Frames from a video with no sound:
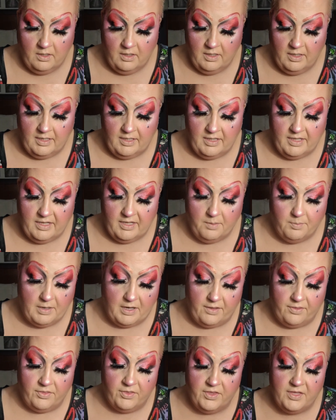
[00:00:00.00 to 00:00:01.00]
And then I brought
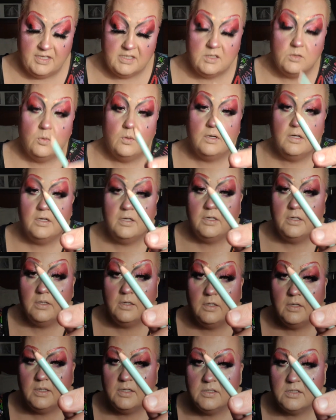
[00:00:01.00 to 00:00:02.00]
this one,
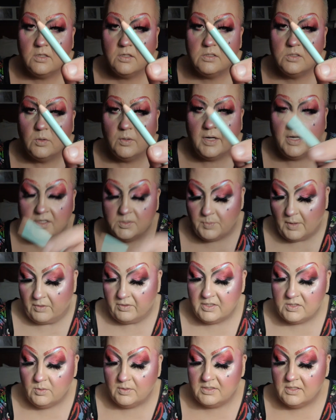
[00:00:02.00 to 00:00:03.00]
is also a nice brown.
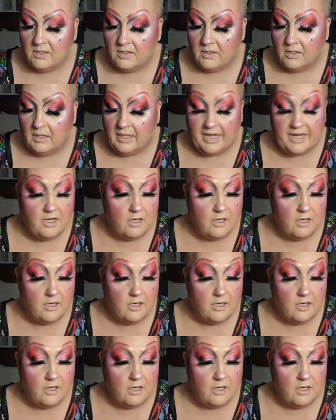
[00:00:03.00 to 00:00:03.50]
This one's a little lighter.